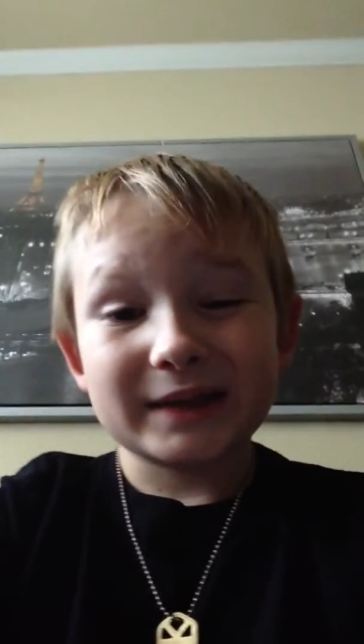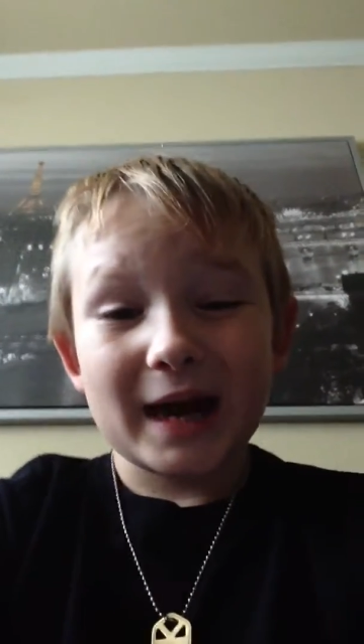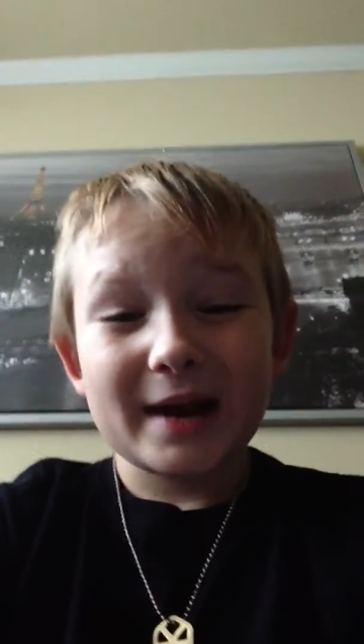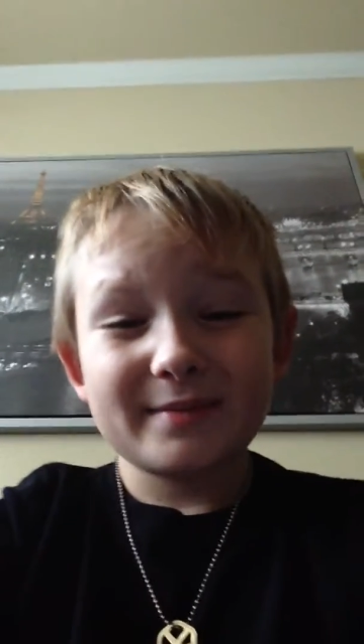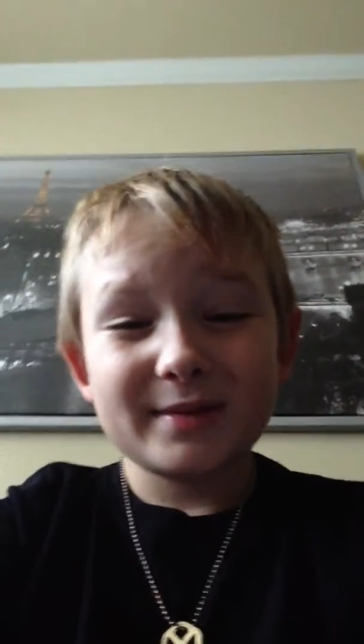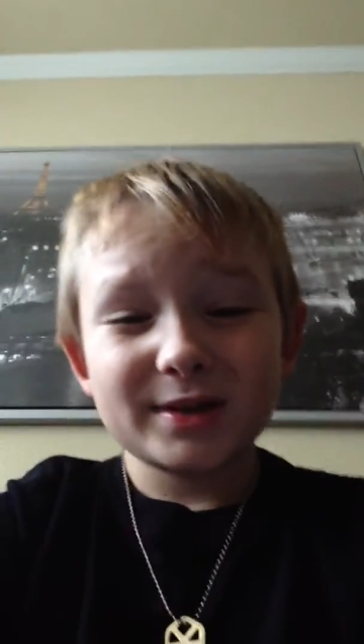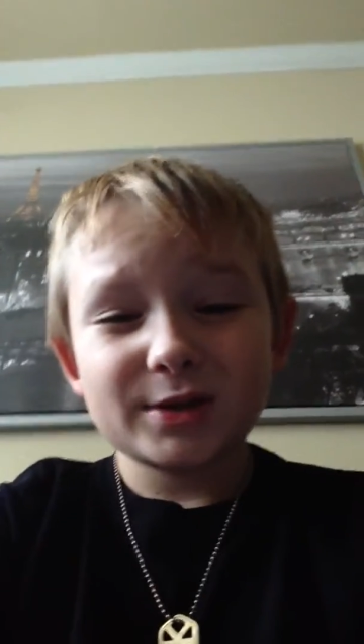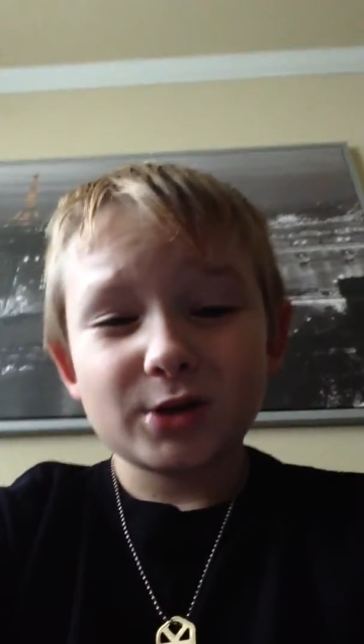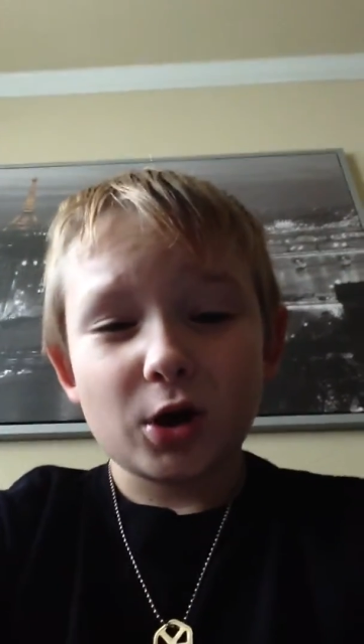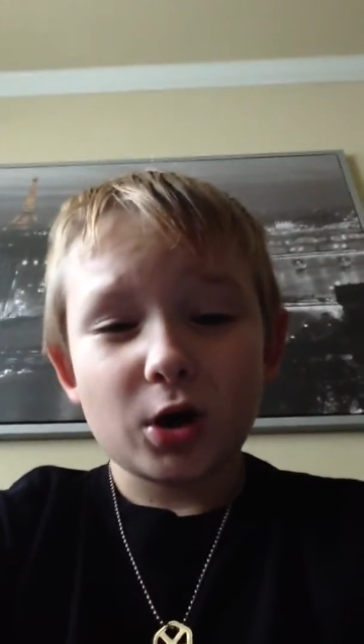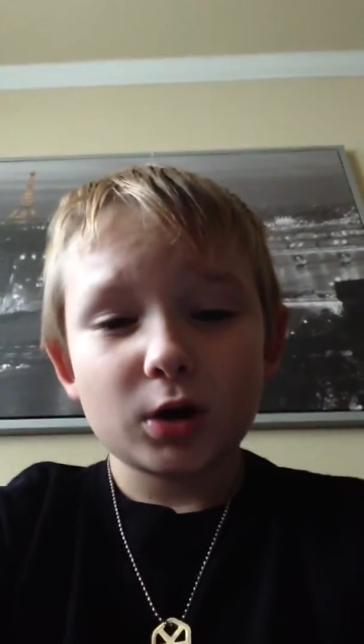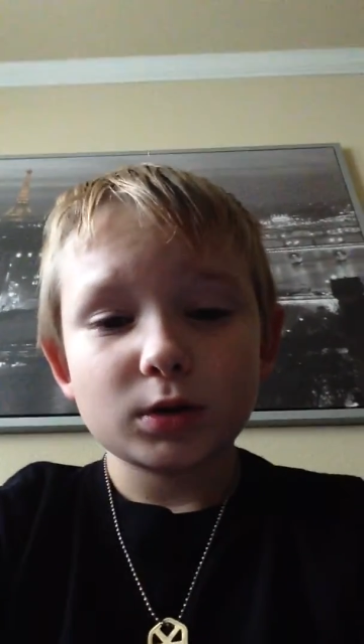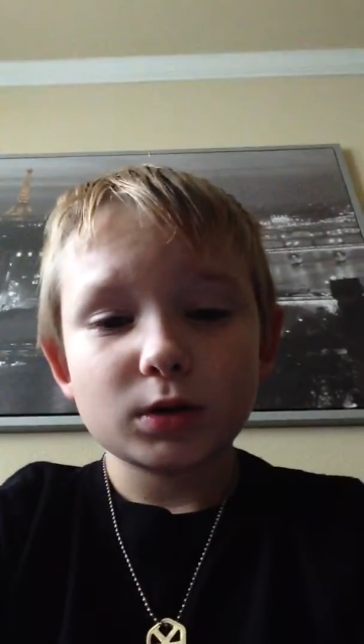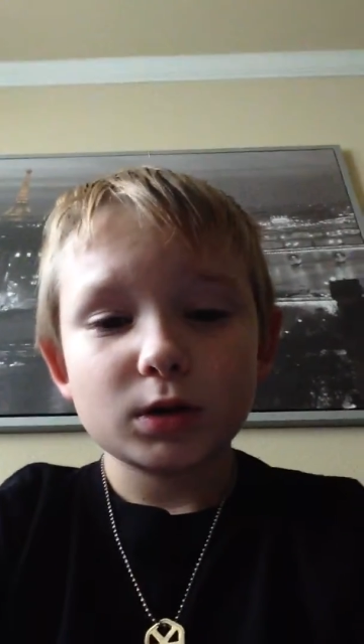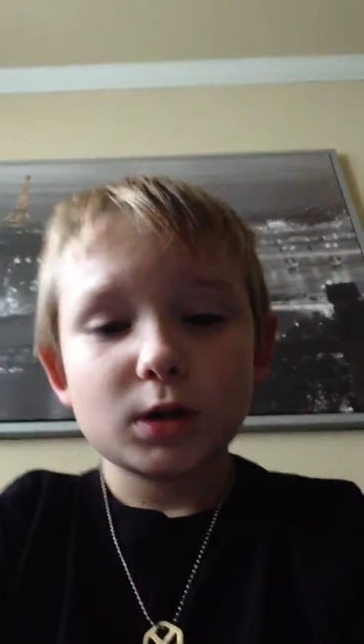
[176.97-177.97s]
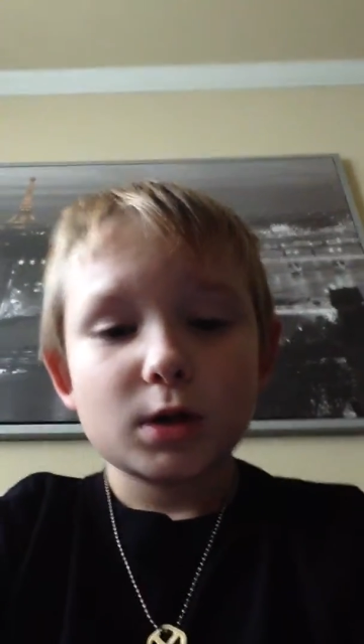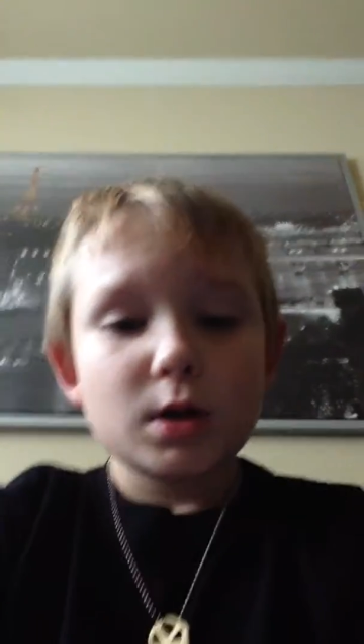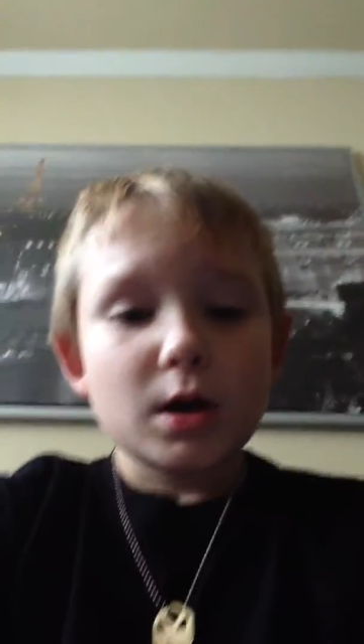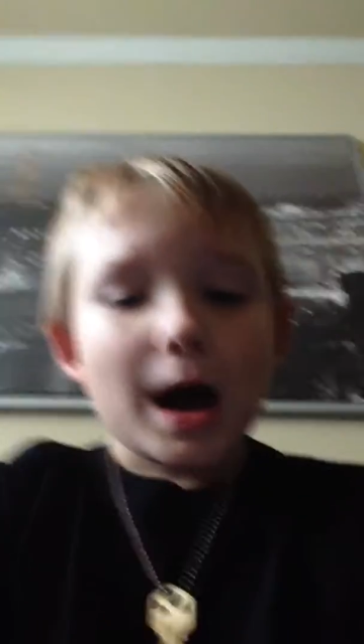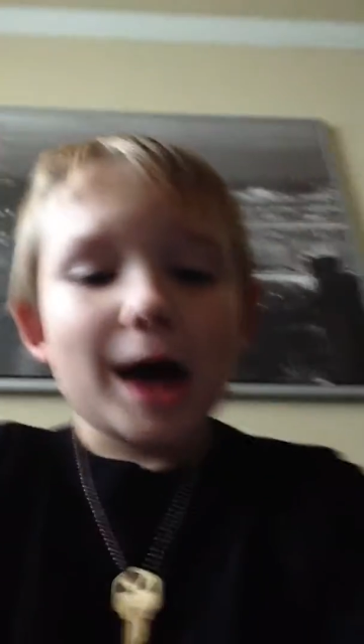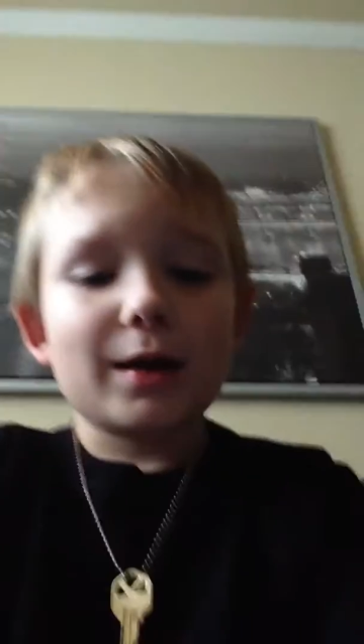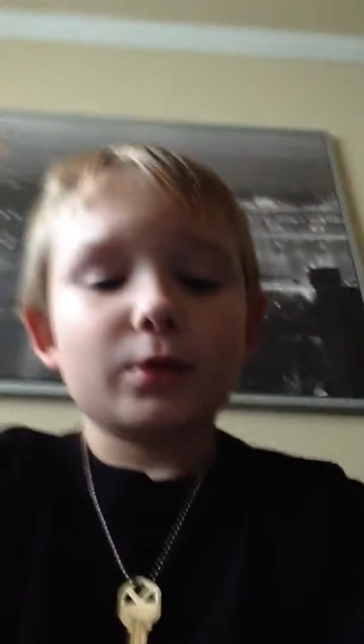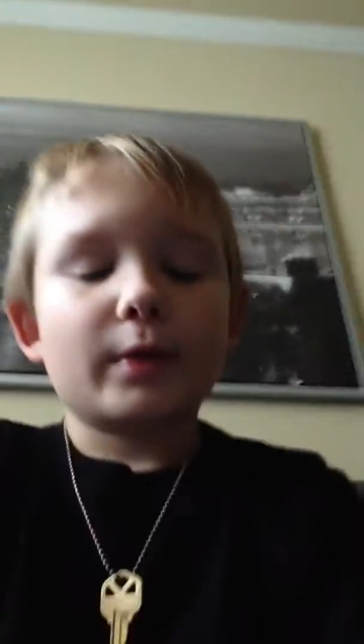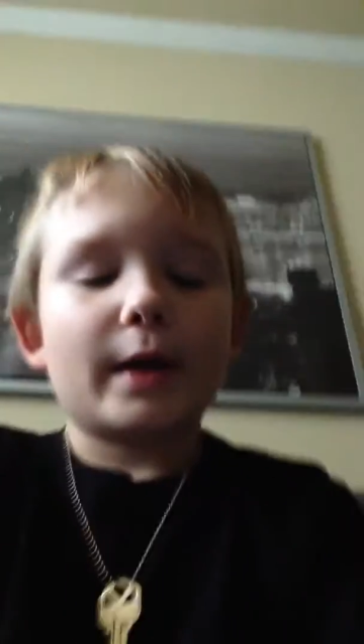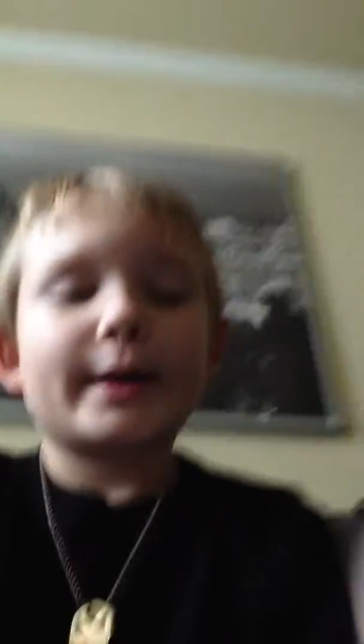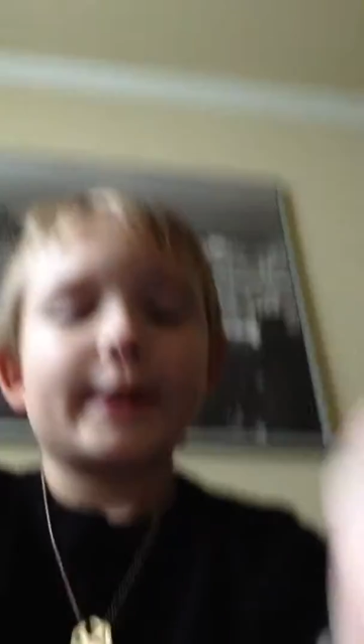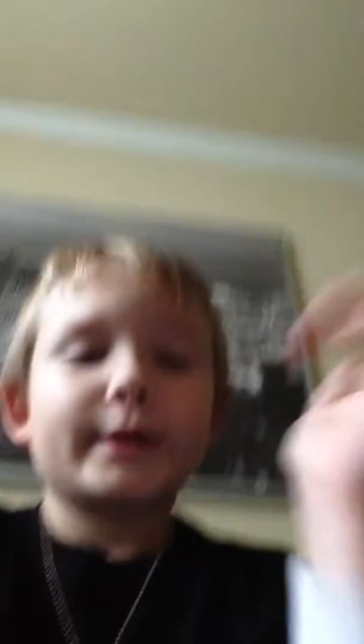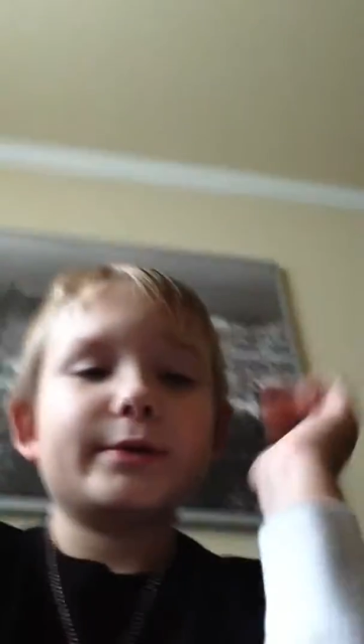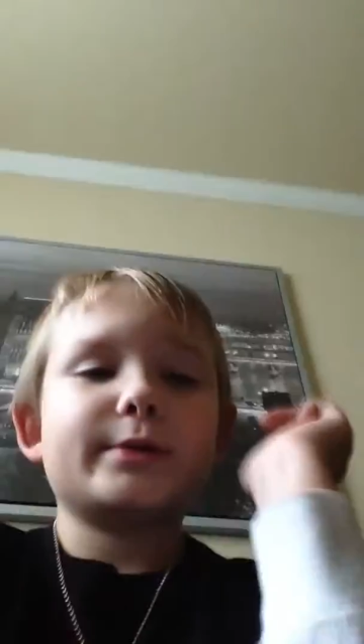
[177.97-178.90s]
diamond dog. I like